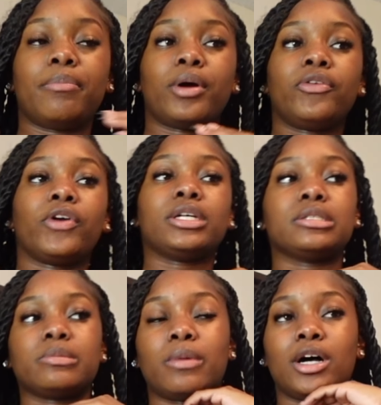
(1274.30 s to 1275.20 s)

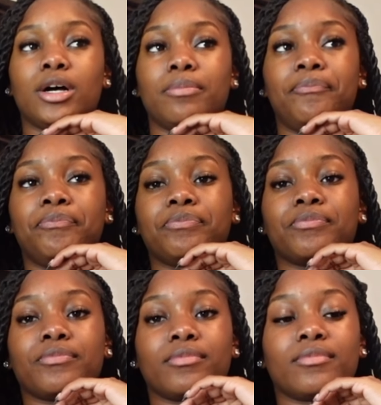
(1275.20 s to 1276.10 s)
boyfriend's mom
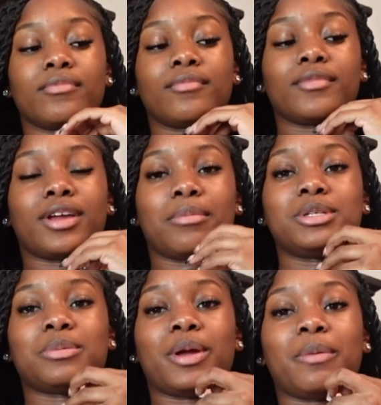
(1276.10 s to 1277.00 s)
got me
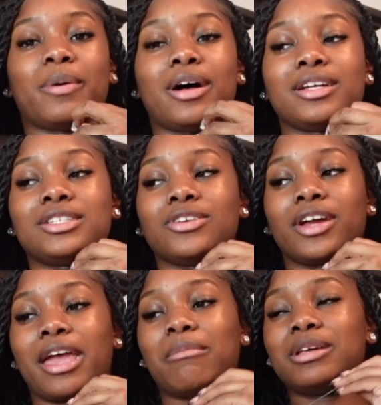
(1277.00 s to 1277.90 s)
some AirPods, or
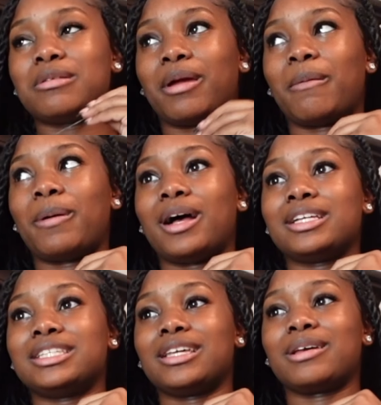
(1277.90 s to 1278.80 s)
gave me some
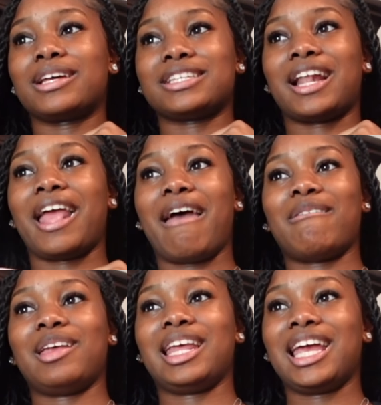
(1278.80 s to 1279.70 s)
AirPods because I didn't have
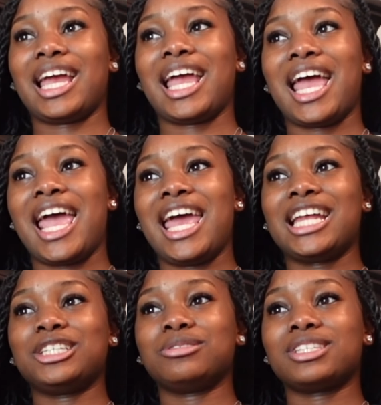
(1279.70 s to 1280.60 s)
any.
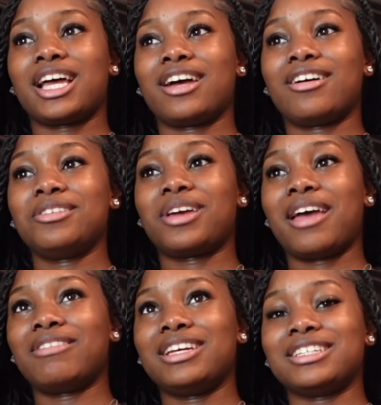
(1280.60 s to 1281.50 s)
She was like, oh, you
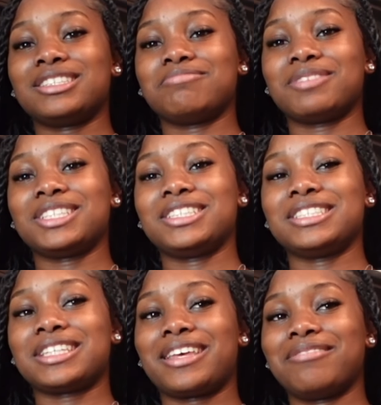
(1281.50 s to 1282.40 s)
can have these. And she
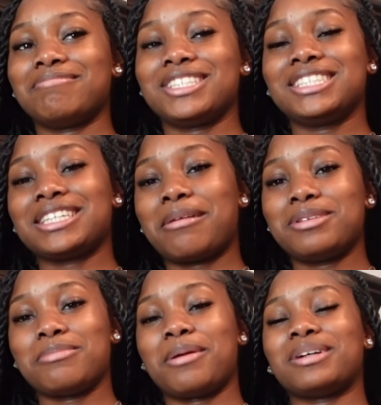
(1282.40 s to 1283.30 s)
just, she just gave me
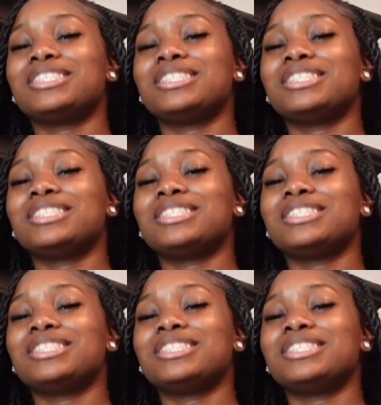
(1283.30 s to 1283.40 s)
some AirPods.